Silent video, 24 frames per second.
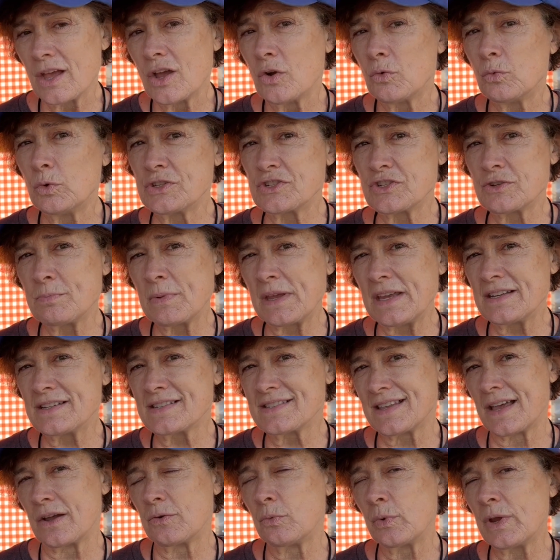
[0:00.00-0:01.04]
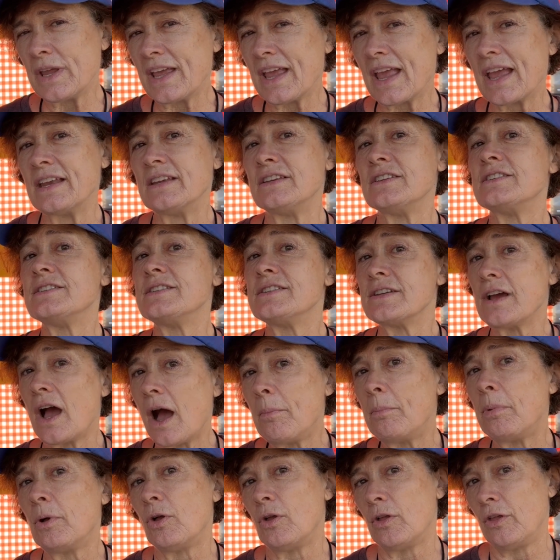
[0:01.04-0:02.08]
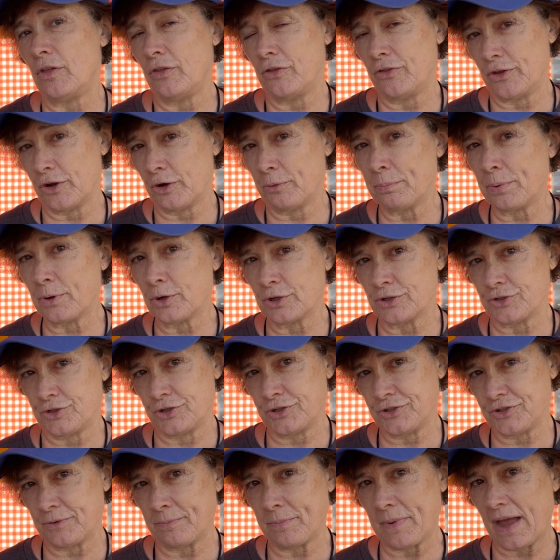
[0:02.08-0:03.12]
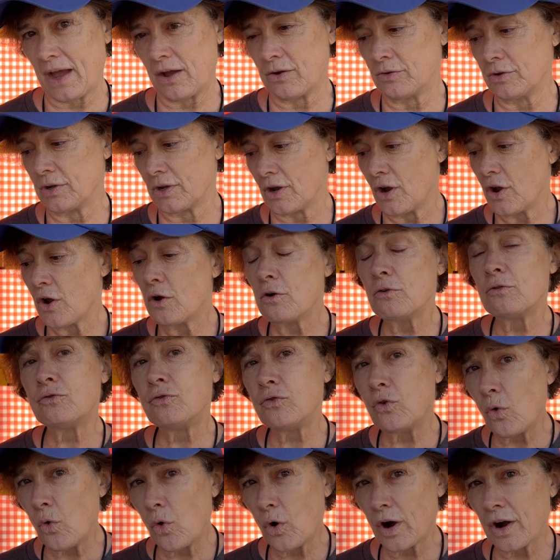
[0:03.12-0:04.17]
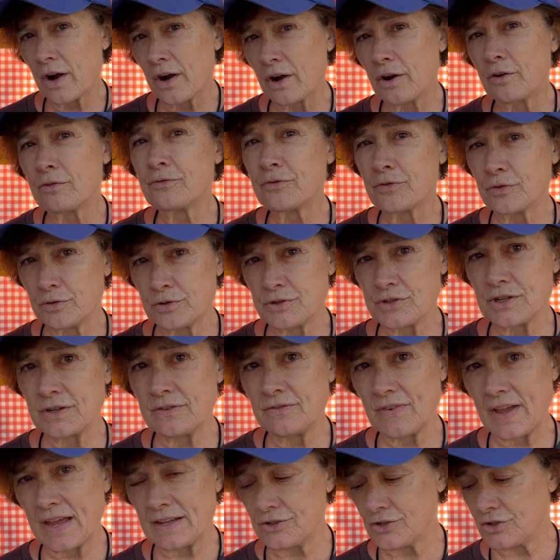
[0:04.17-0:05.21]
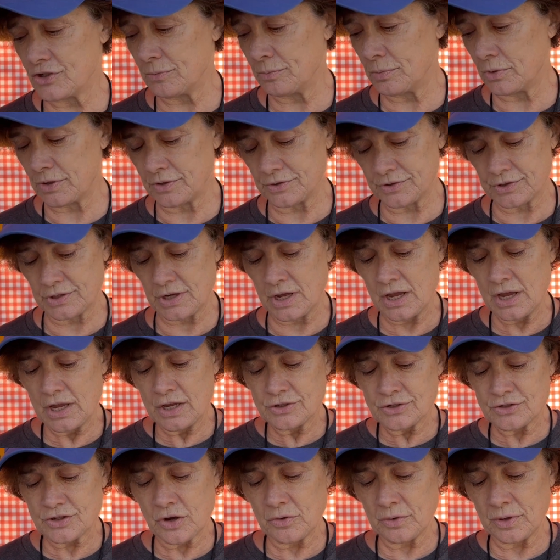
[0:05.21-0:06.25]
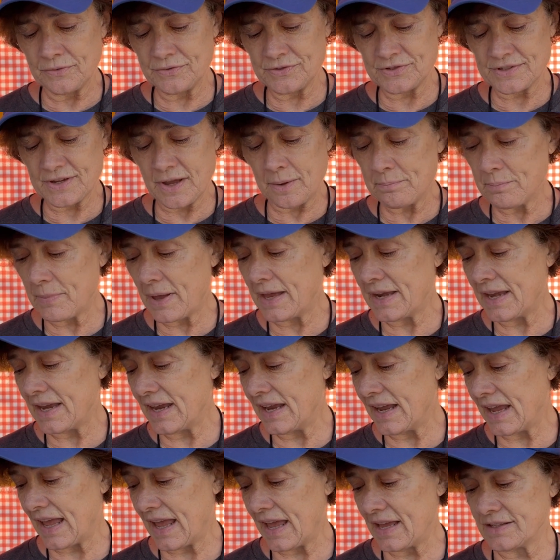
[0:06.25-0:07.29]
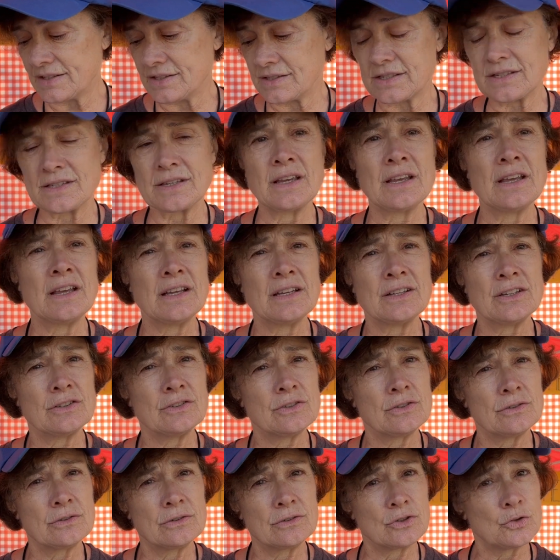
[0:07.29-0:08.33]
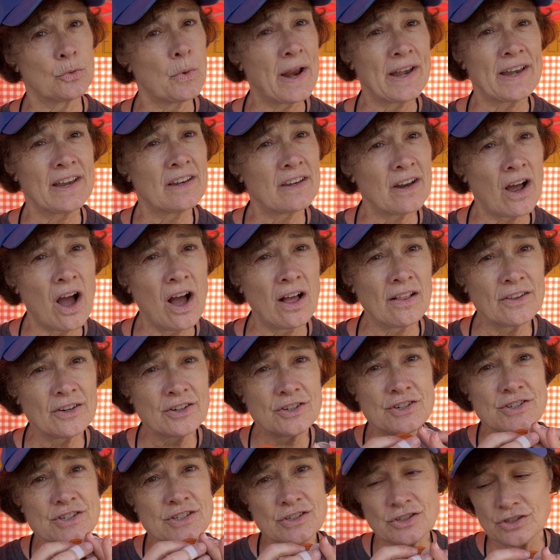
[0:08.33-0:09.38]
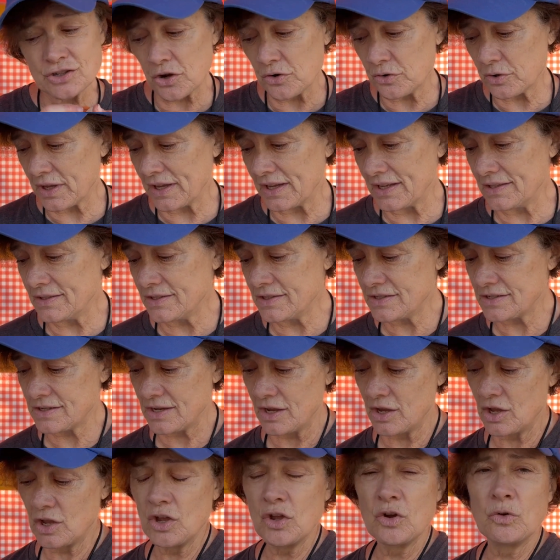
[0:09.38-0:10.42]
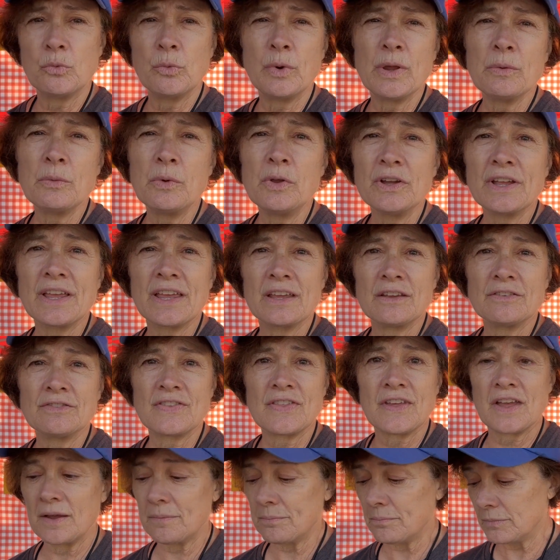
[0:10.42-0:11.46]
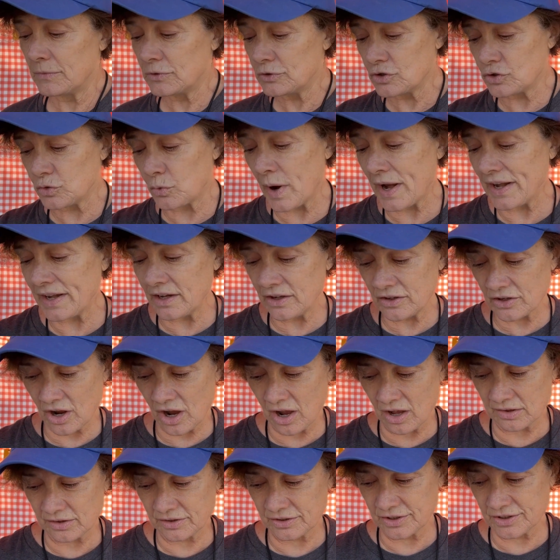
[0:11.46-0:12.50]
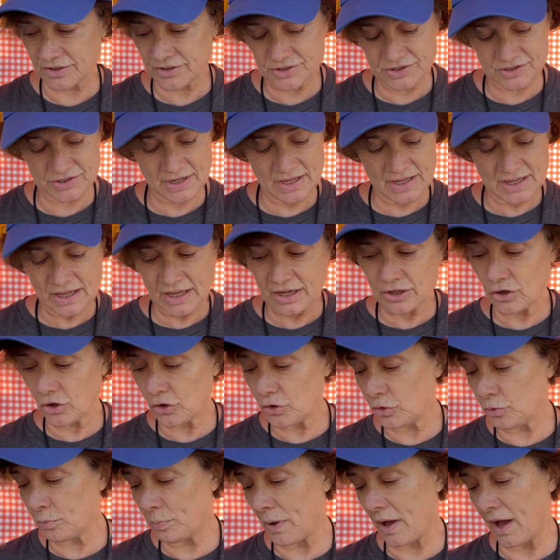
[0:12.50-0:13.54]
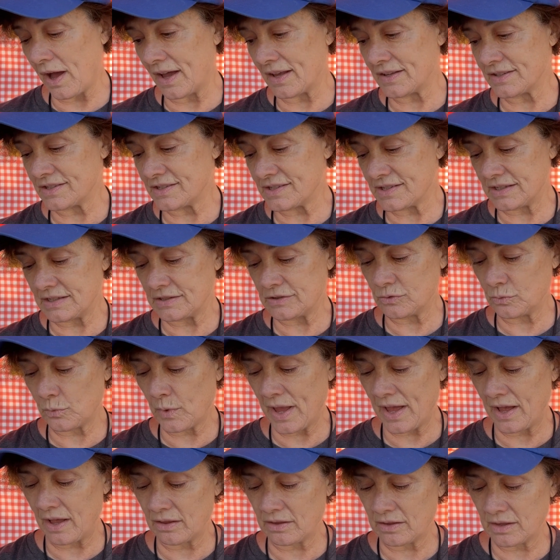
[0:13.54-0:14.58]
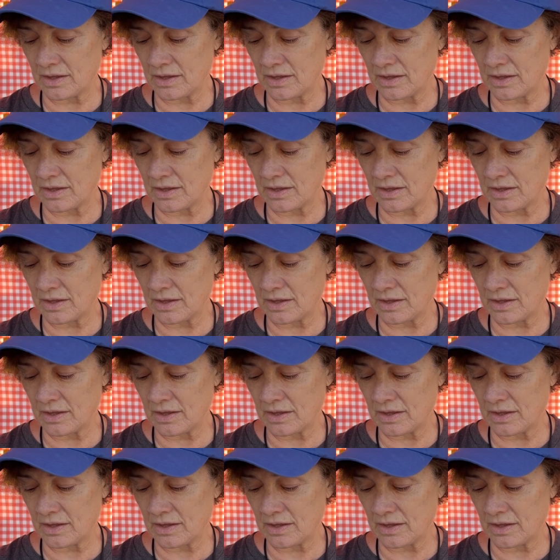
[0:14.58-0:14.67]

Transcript: which means that we can double their purchase amount for fruits and vegetables. So if somebody gets $20 in tokens, we will give them $20 in coupons as well.